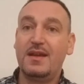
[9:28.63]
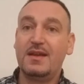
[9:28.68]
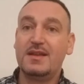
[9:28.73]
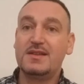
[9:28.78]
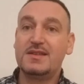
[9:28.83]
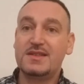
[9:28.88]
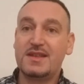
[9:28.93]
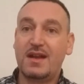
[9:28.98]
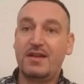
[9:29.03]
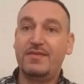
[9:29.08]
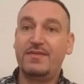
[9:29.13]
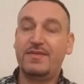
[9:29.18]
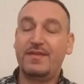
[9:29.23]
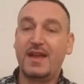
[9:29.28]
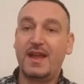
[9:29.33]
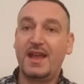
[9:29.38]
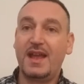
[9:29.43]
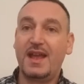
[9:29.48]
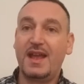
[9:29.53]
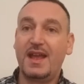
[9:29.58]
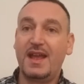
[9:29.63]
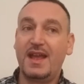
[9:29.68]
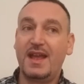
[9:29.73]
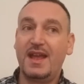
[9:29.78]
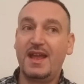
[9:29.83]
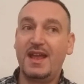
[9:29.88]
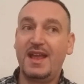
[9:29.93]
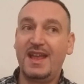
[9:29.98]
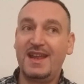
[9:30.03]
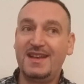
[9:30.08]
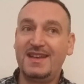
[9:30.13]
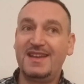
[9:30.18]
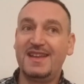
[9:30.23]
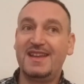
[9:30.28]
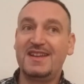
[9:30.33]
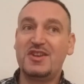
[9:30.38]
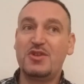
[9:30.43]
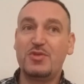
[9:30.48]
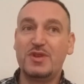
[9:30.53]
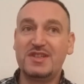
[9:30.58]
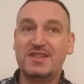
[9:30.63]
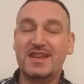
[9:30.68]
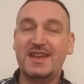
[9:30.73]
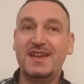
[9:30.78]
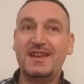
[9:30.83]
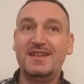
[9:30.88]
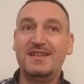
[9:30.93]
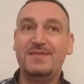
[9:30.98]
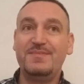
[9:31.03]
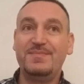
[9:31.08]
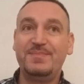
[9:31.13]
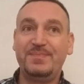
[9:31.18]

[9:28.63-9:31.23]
South Indian cuisine.